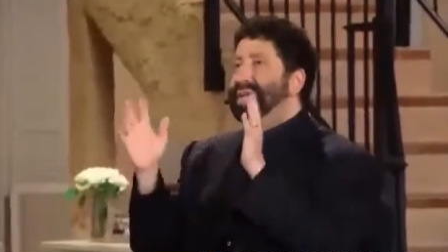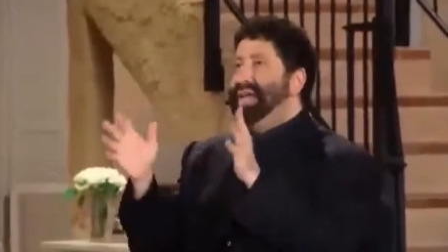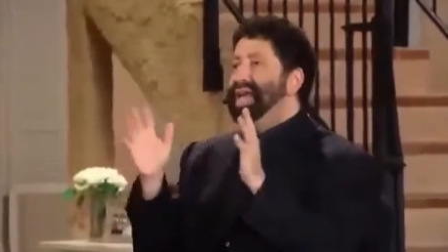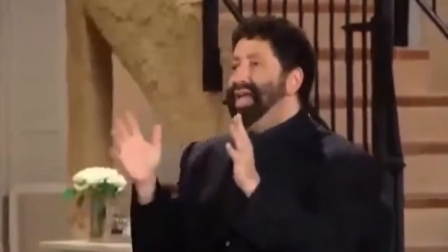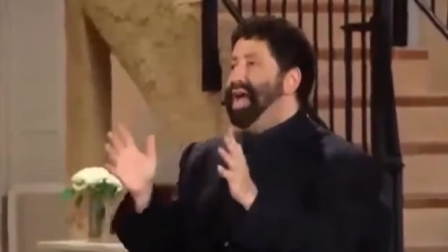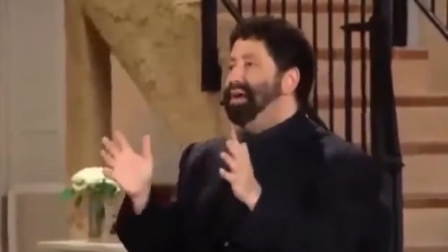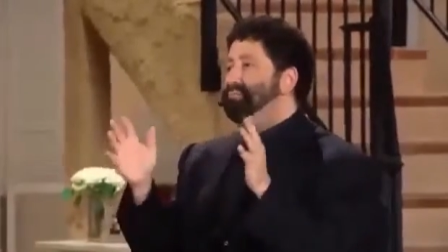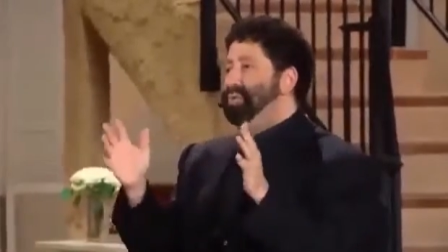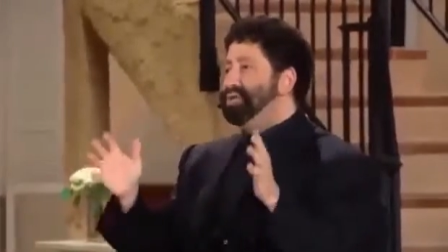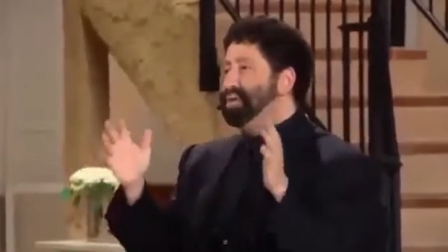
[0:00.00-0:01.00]
King
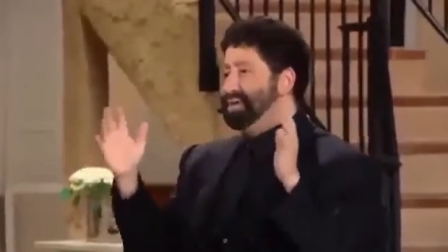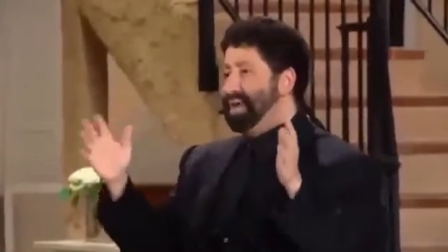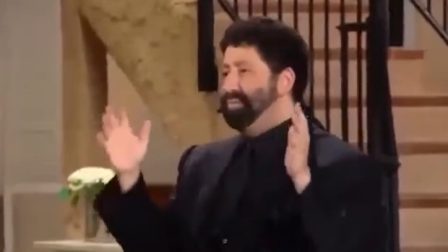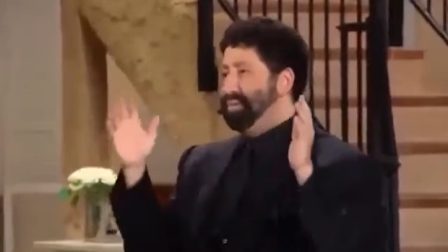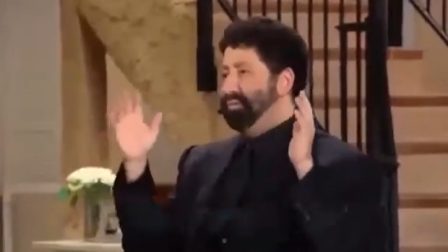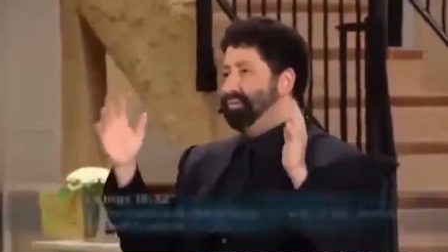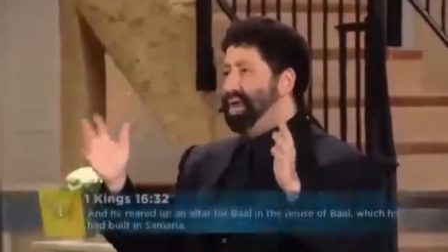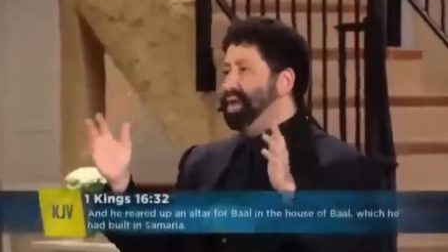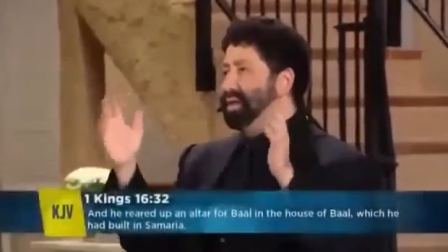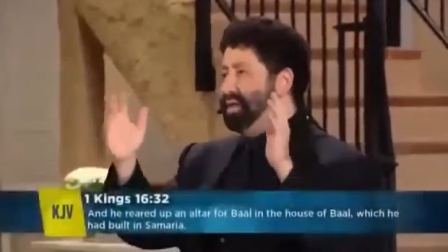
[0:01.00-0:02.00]
Ahab built the Temple of
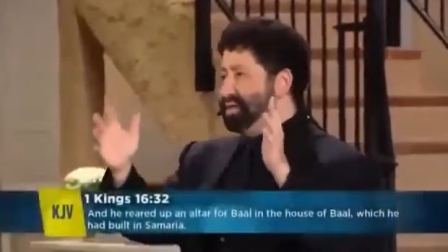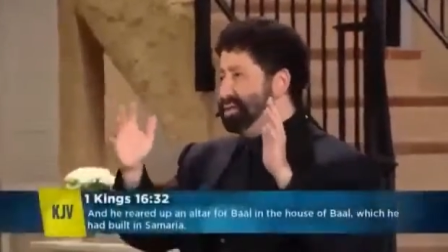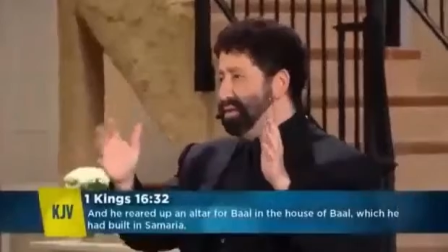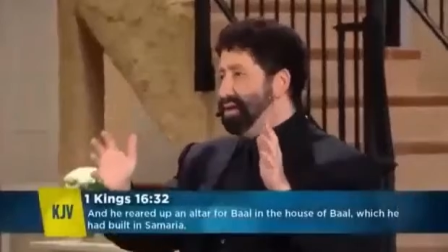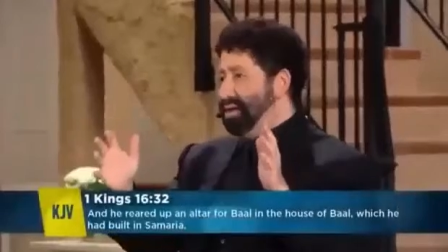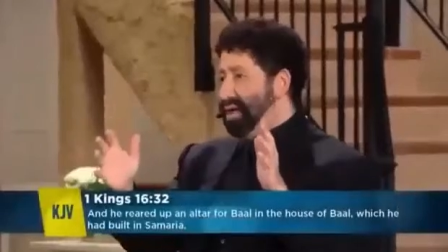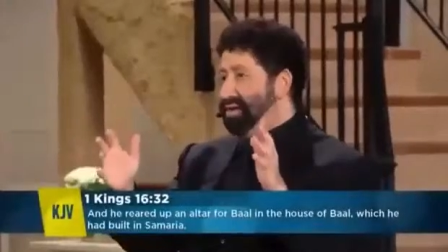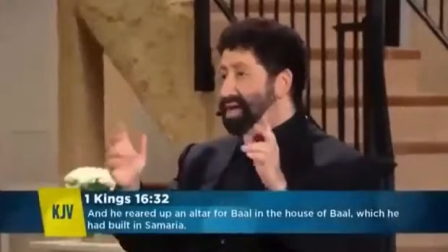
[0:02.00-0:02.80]
Baal in Samaria.